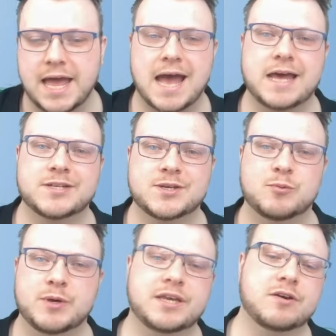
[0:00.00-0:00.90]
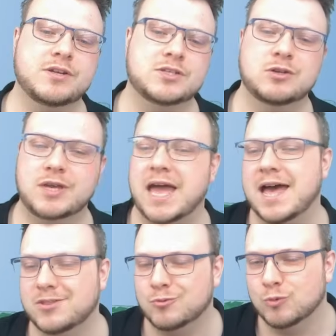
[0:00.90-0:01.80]
and we're going to look
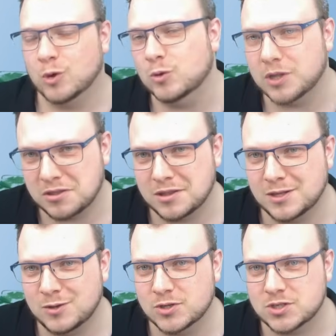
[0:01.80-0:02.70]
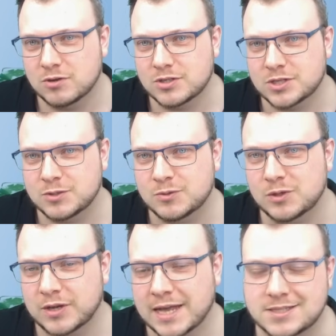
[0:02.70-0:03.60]
at the role that the unit's going to
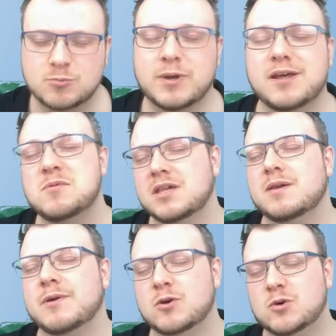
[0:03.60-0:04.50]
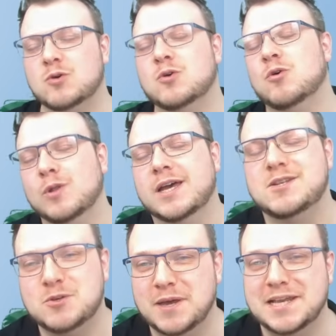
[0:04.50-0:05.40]
look at. So when I'm thinking about core, all I
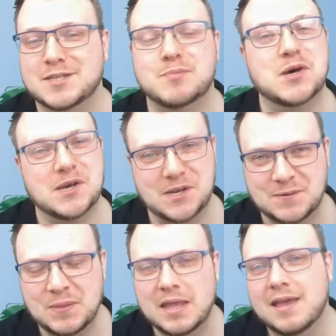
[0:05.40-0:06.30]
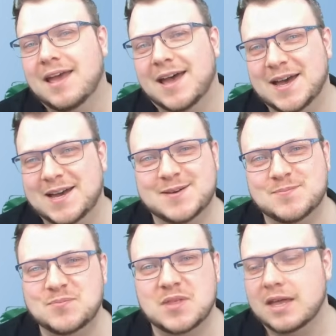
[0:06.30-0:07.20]
do is per.
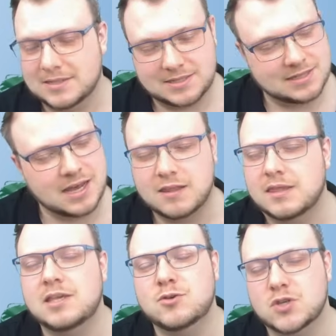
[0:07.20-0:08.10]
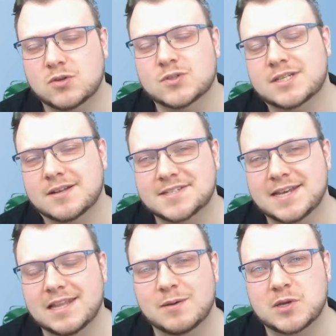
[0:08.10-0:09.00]
And I think you should all start
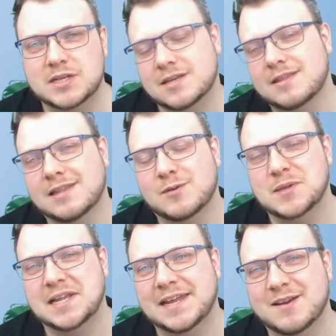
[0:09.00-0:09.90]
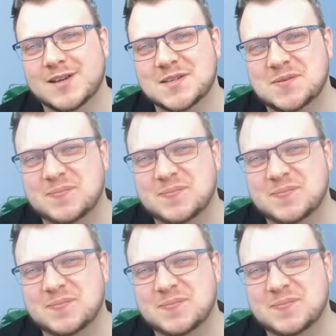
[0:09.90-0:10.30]
saying that because I think that'd be hilarious.